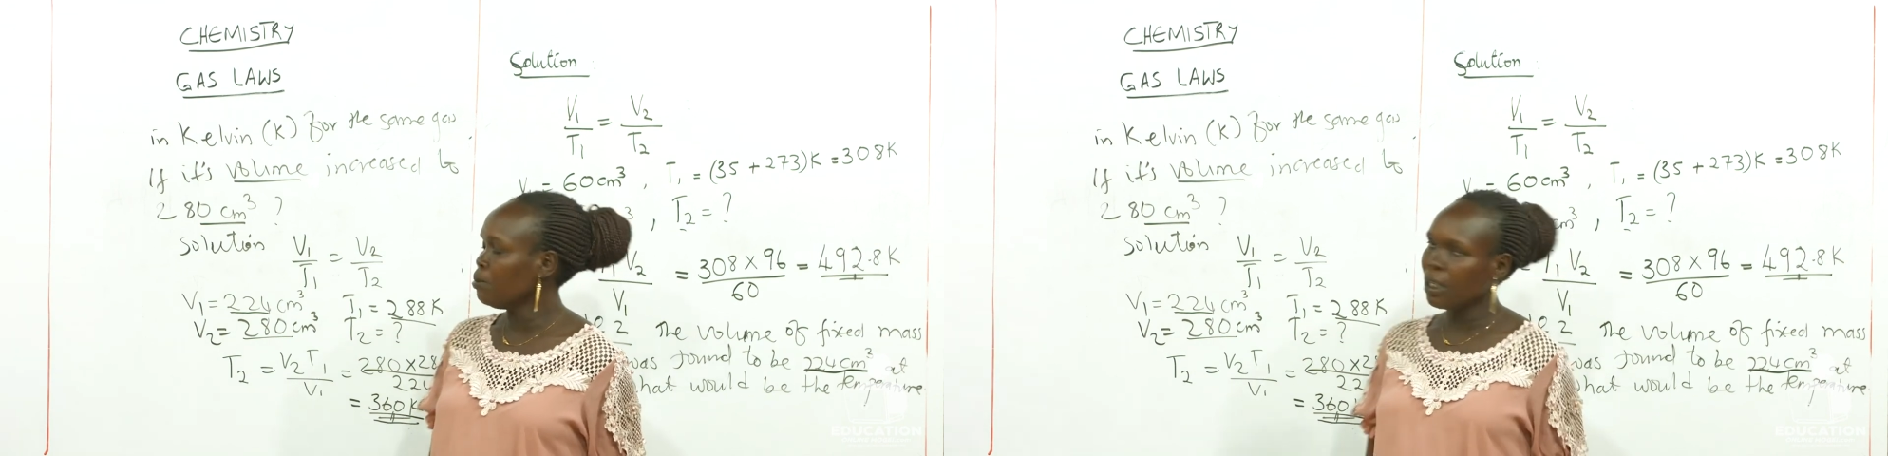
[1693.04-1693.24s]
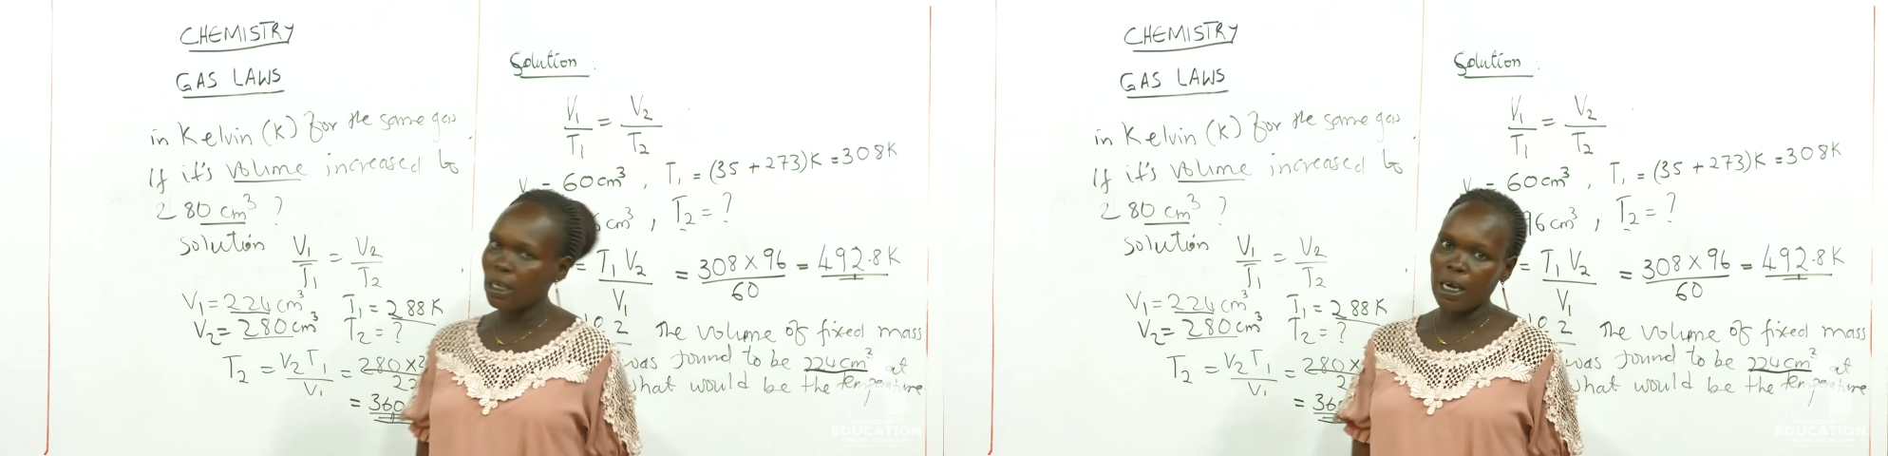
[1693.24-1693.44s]

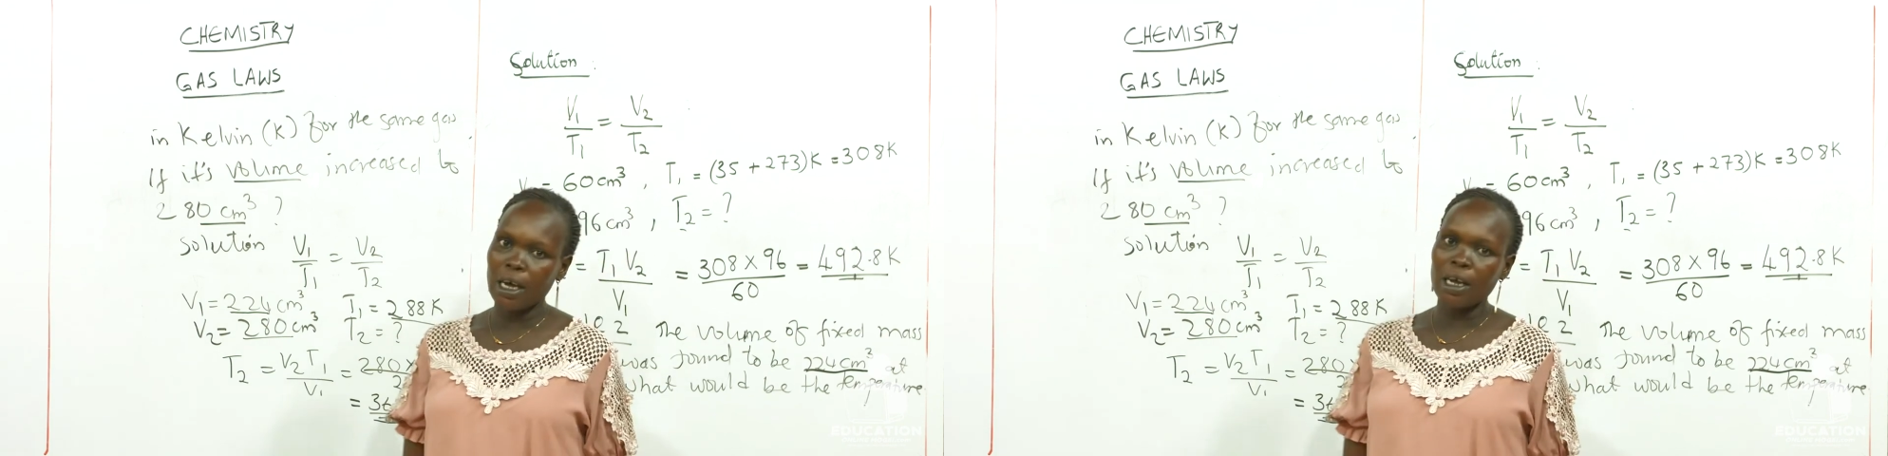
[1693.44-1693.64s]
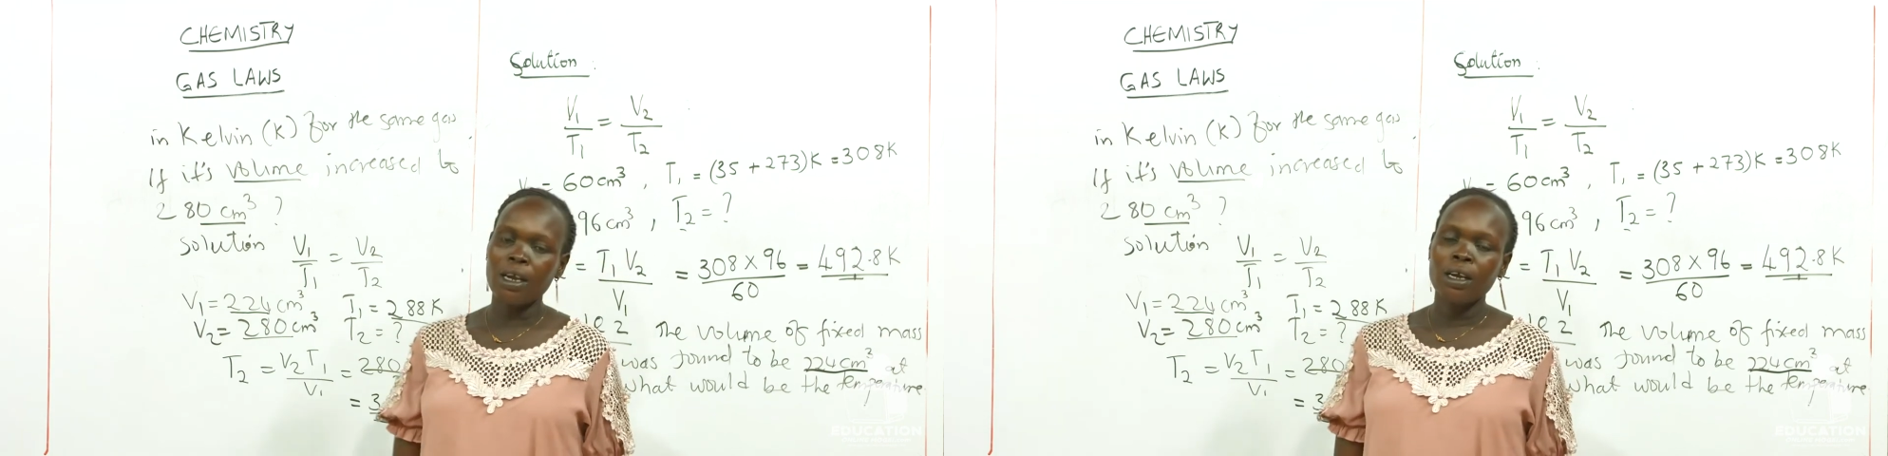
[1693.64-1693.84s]
they
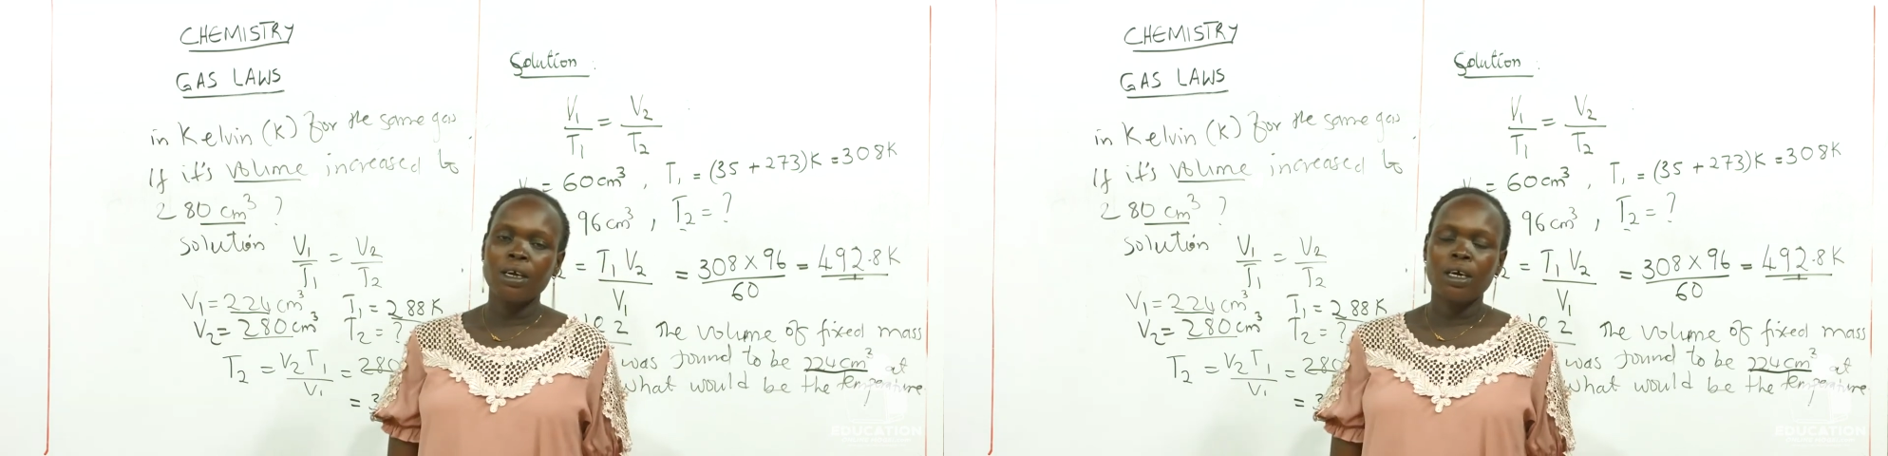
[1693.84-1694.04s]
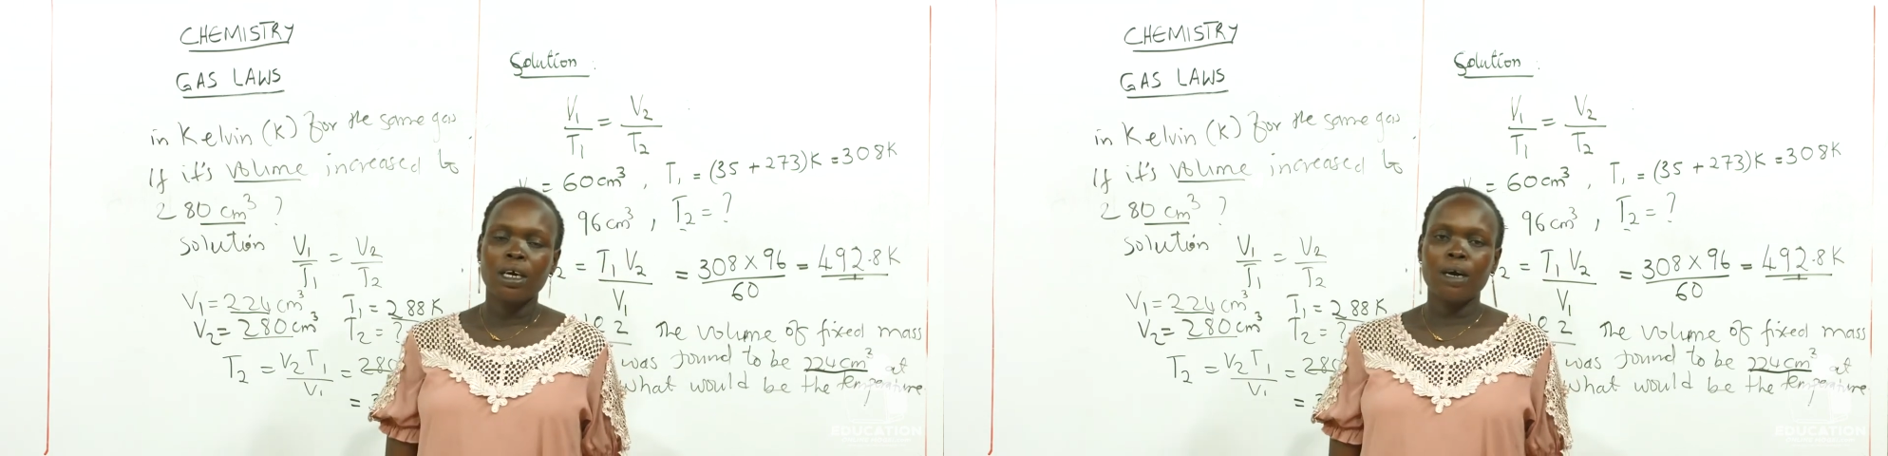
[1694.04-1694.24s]
are
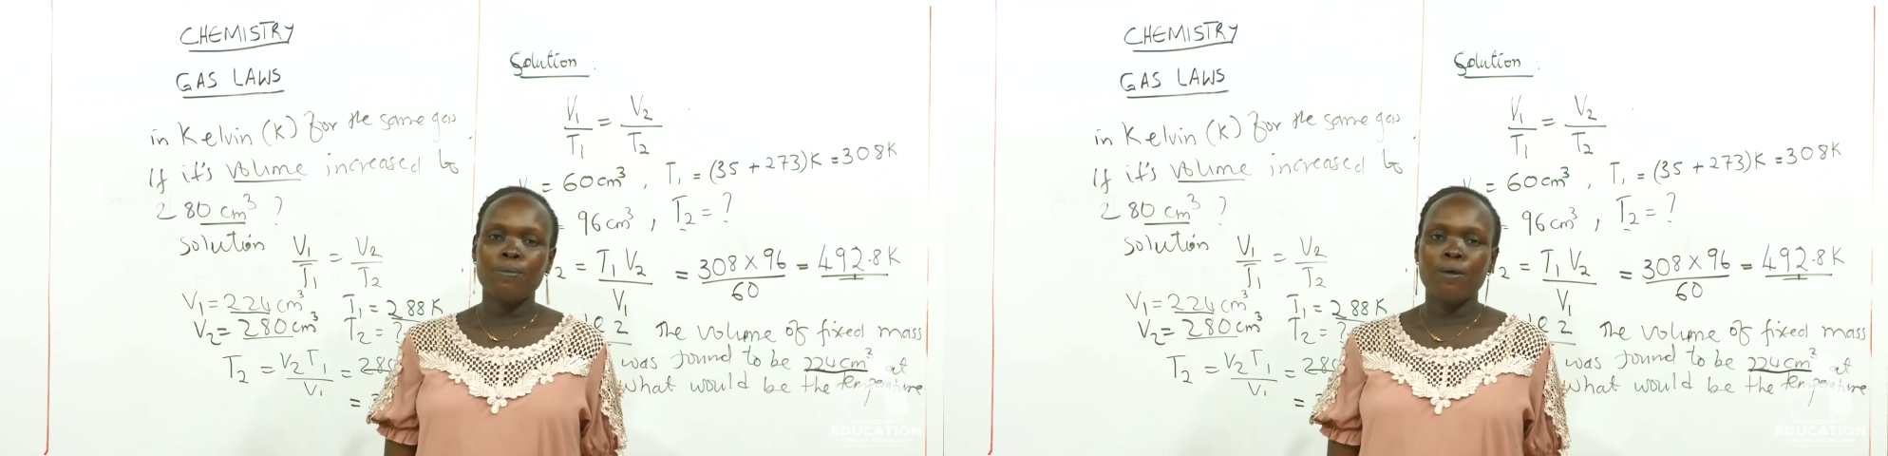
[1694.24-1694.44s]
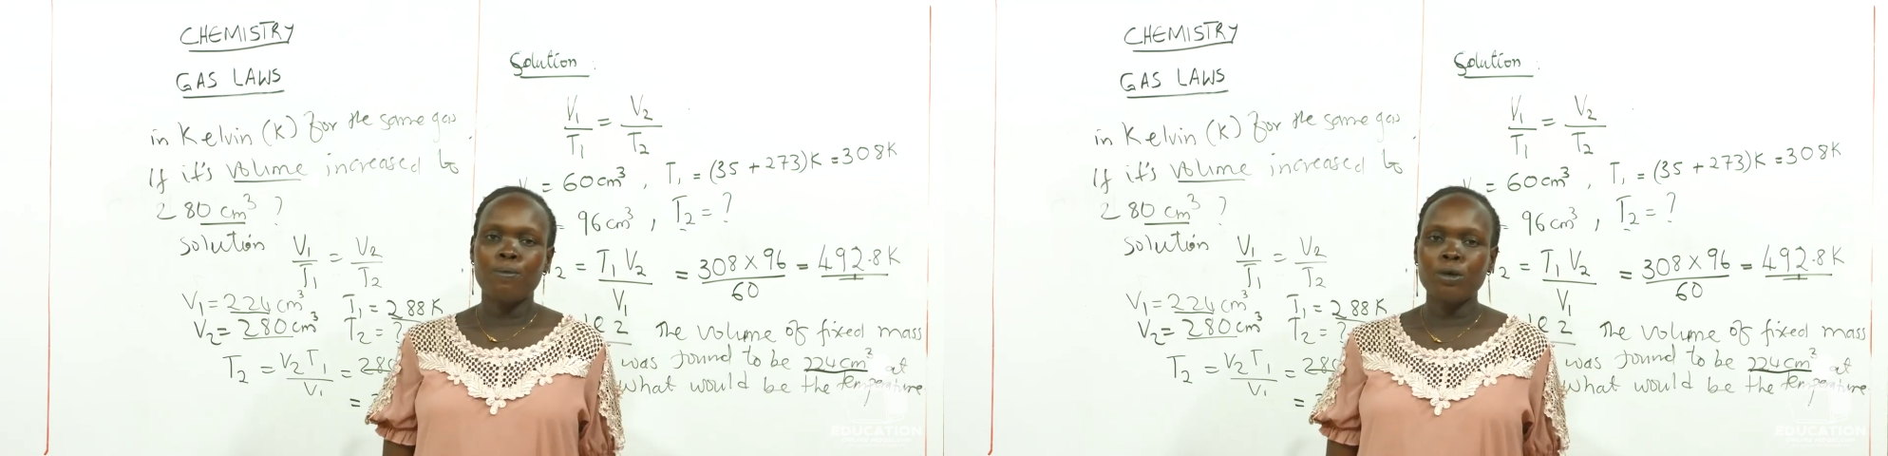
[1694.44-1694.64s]

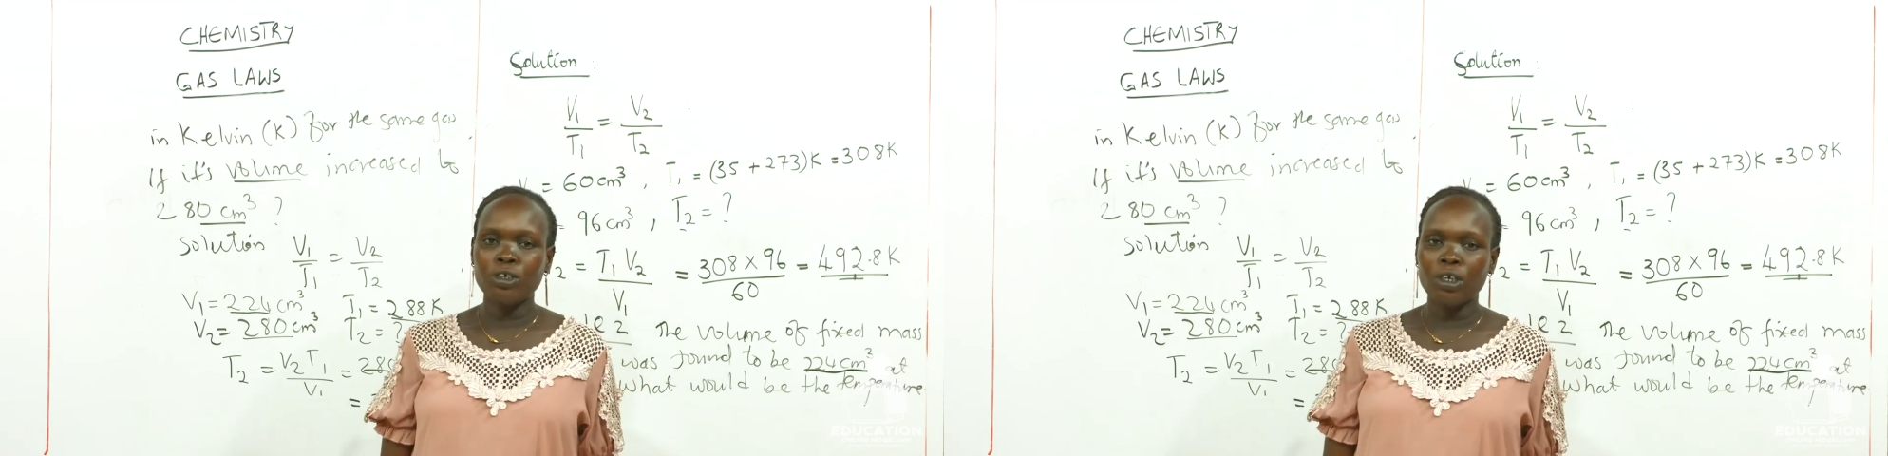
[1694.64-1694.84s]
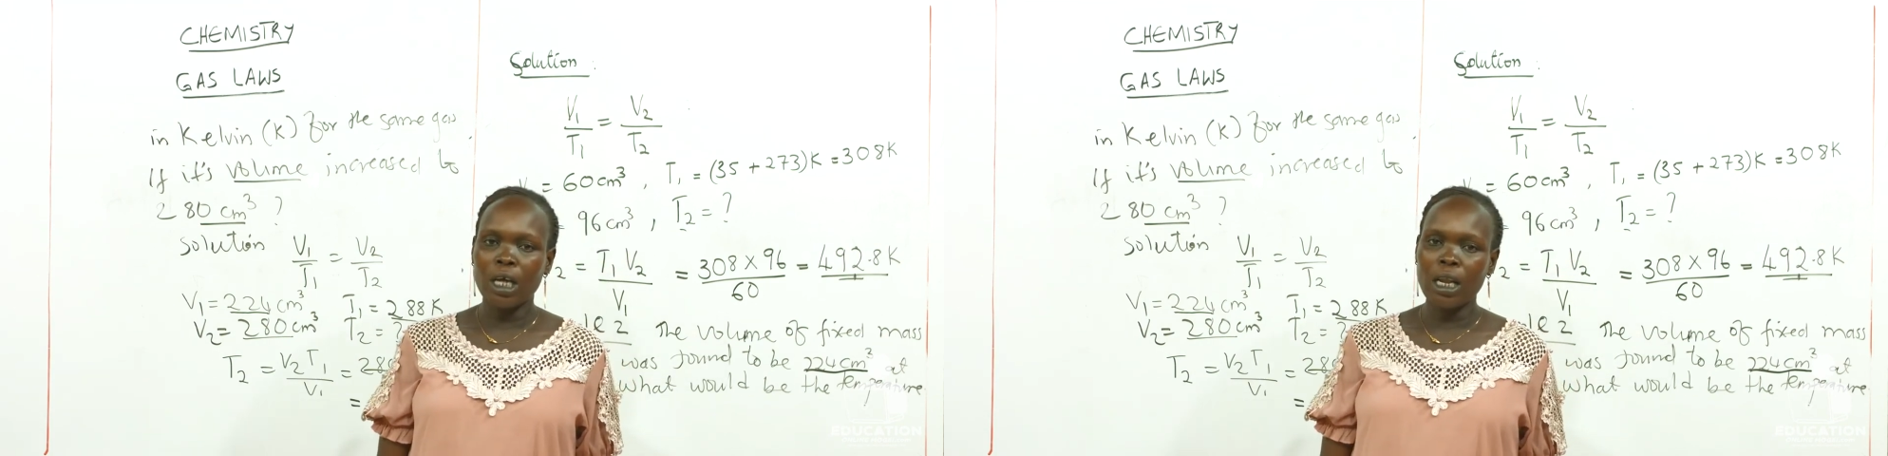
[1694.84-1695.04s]

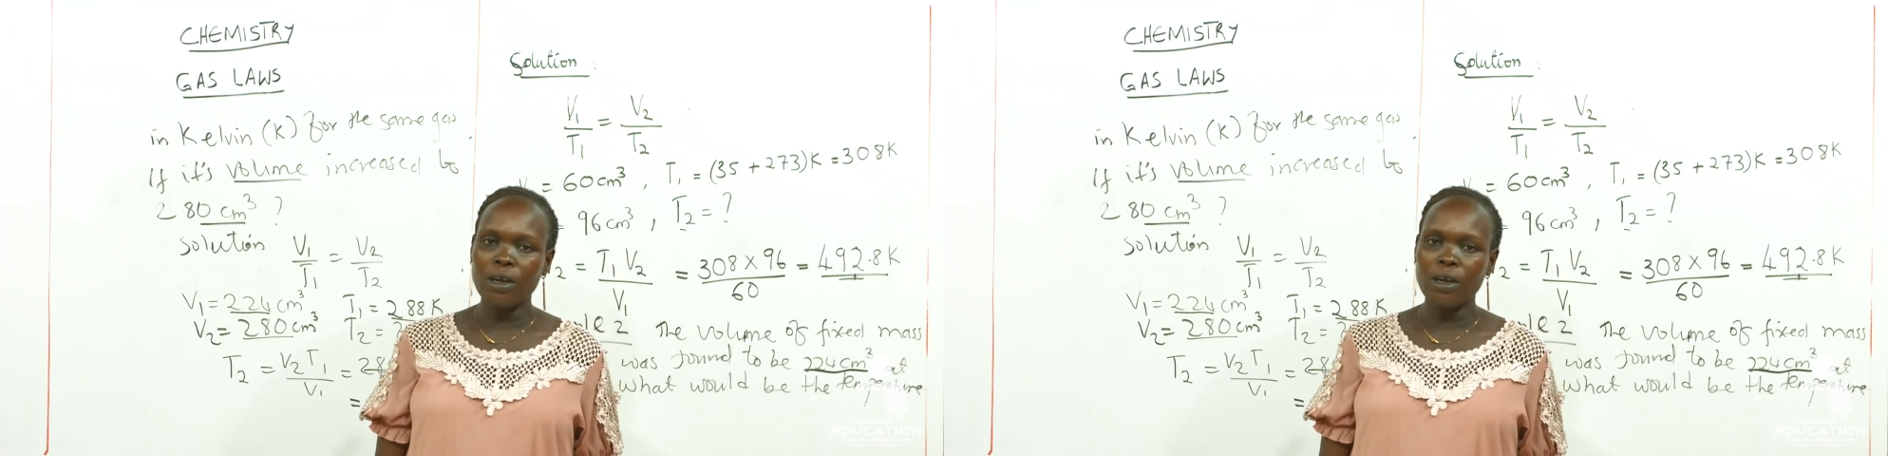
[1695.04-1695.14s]
proportional